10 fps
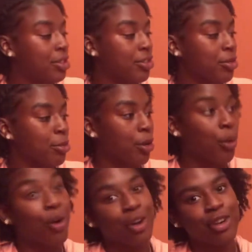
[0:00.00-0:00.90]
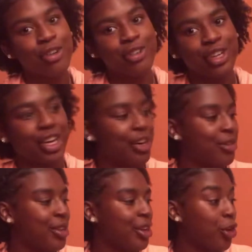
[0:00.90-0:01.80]
put this on my wall, you know,
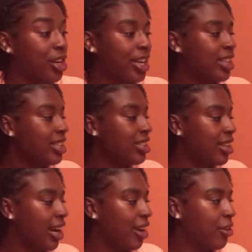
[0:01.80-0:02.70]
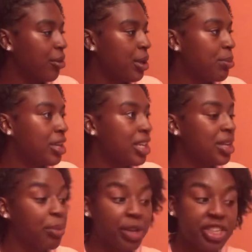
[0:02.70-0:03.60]
or cut these out and put it
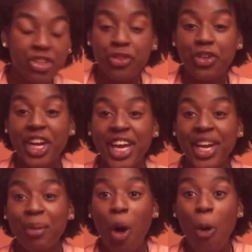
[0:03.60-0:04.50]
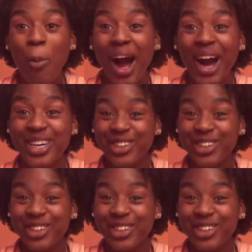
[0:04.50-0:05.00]
in a picture frame. Oh my